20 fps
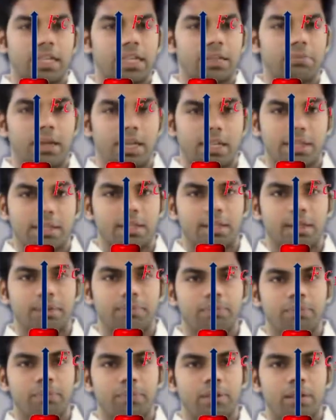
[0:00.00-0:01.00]
balancing.
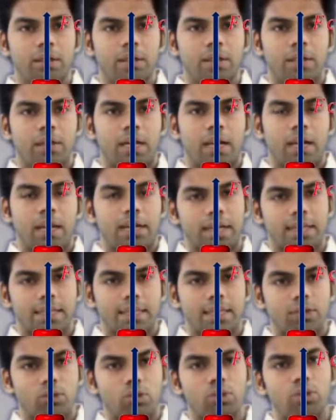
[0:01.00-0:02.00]
And as
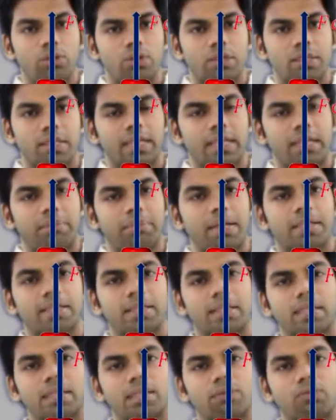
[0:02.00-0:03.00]
I told you, static
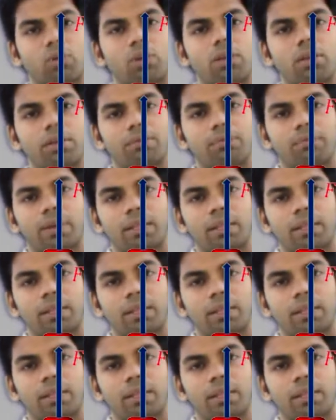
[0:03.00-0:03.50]
balancing is what?